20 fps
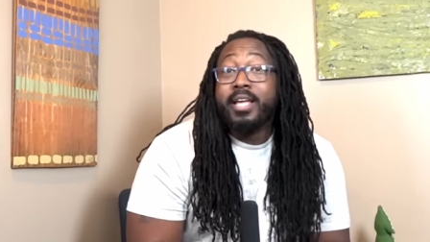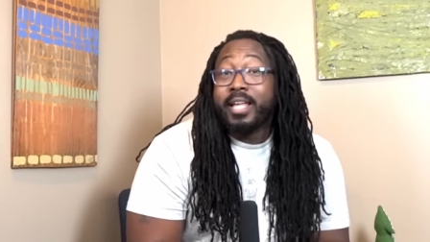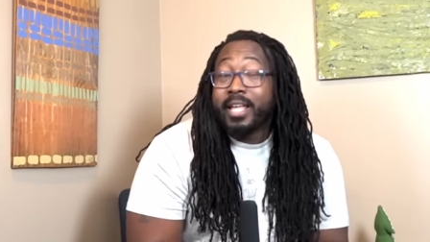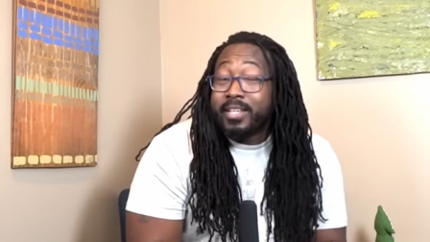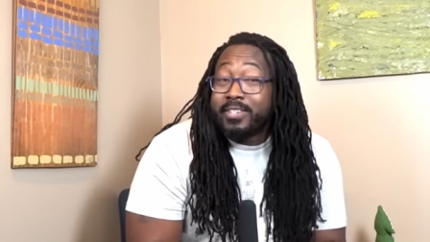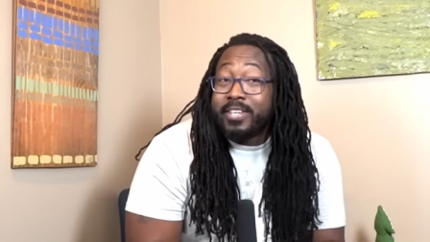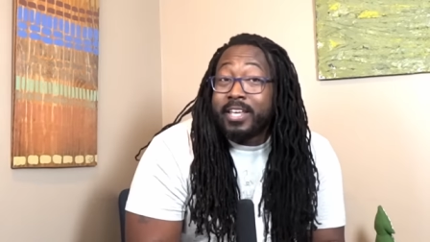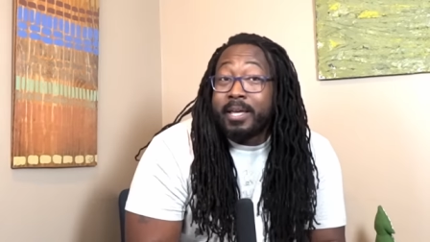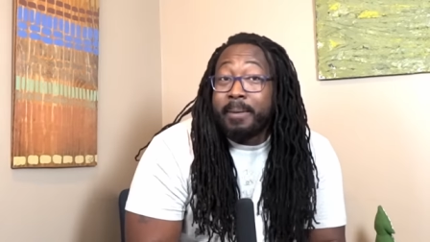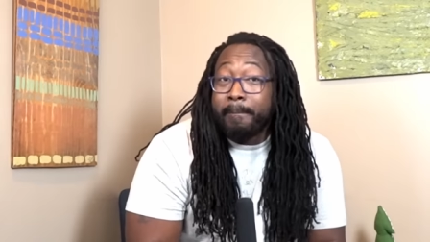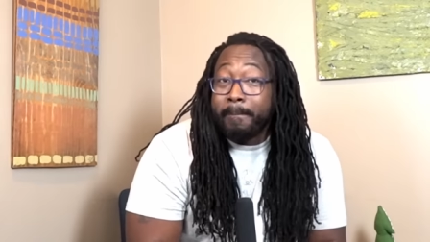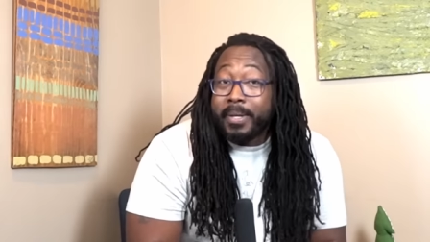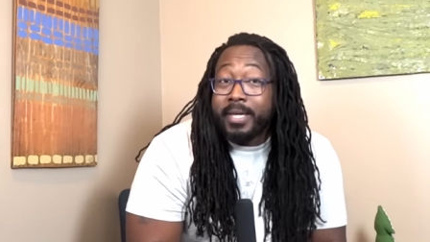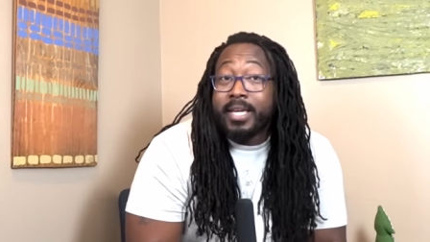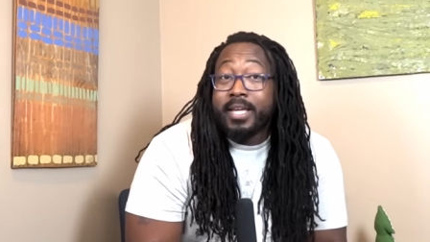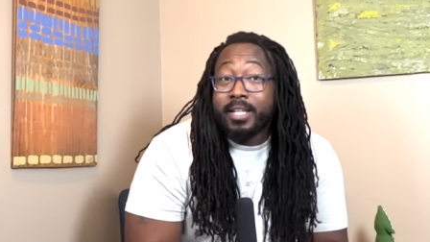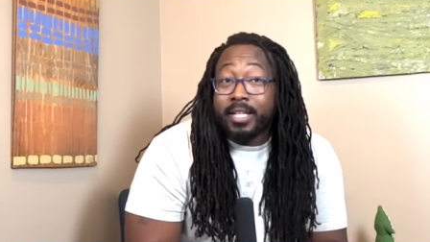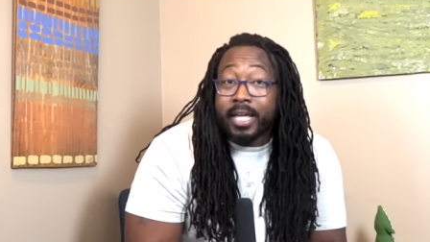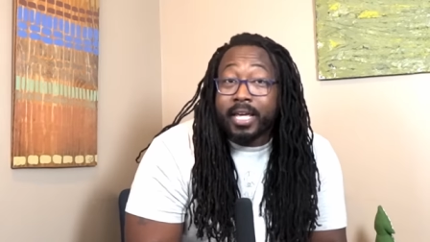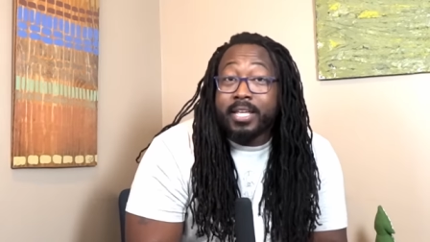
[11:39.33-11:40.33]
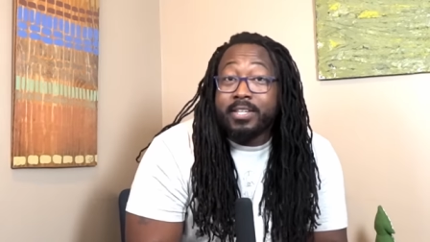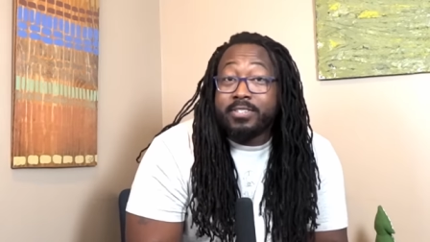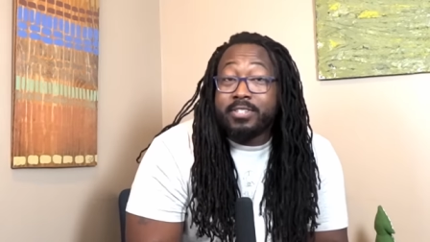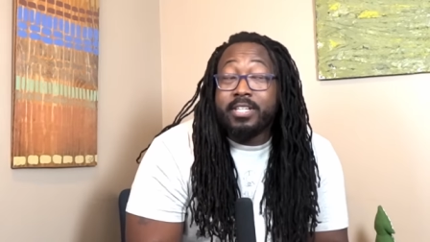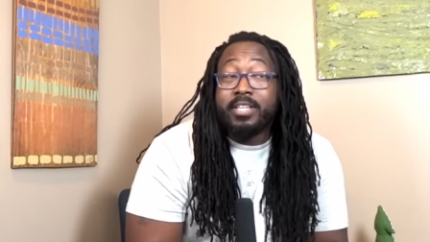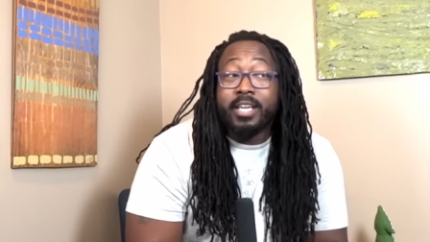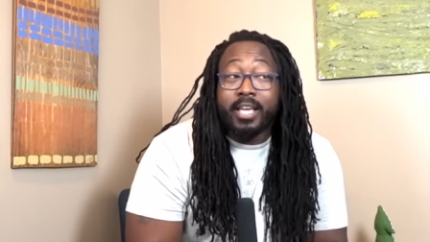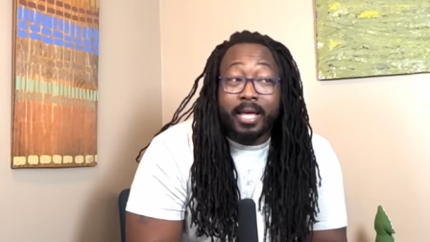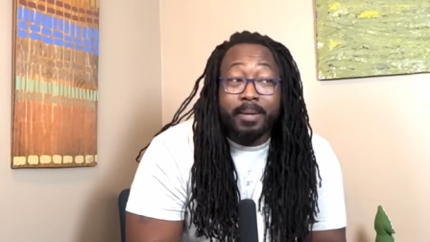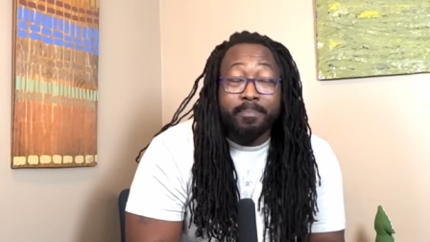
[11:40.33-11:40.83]
is him being
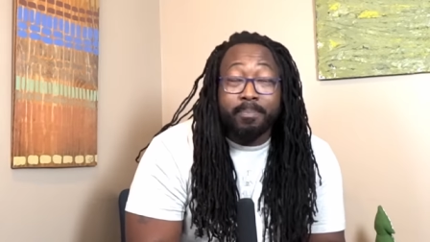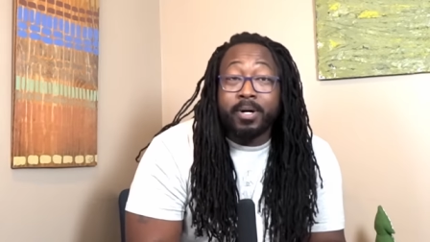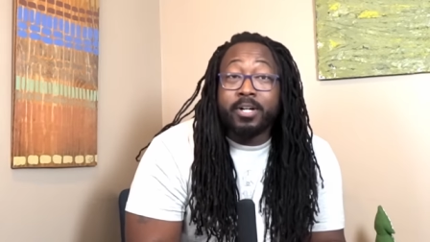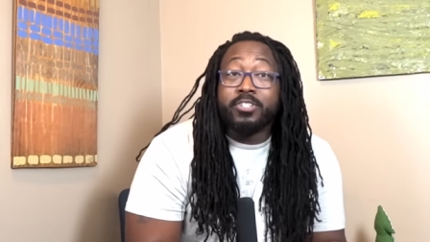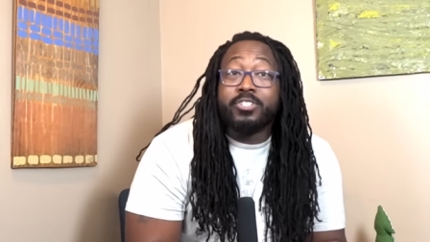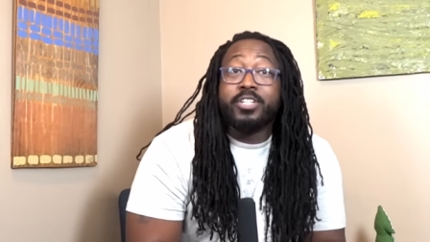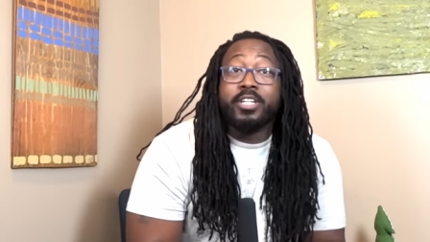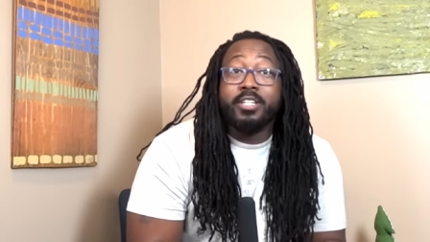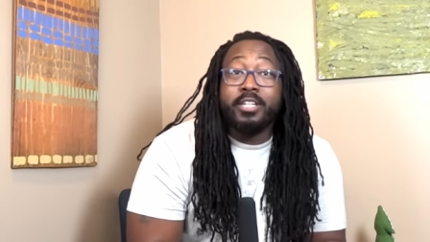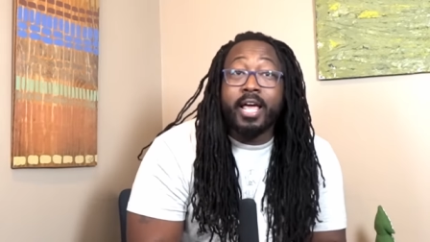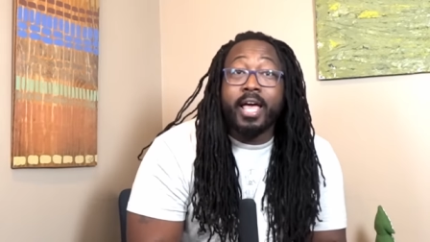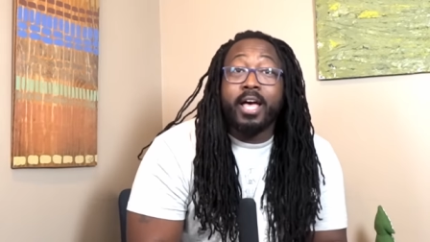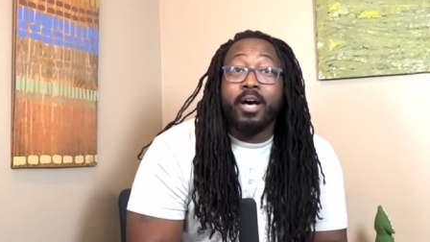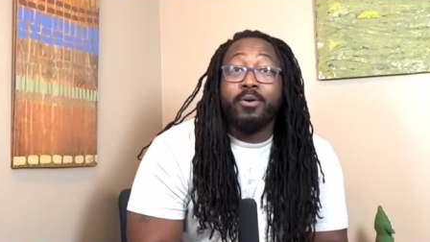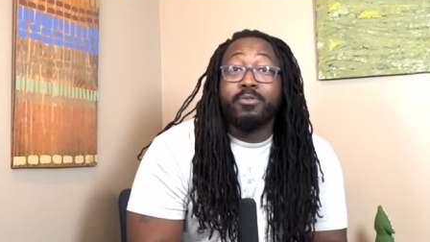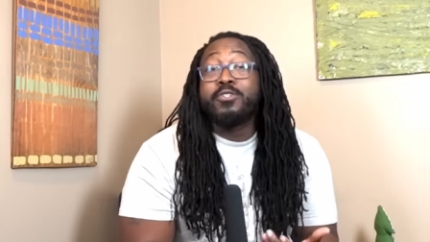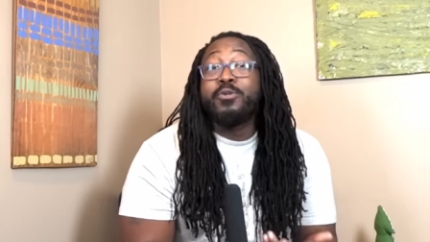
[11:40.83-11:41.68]
lazy and punching down.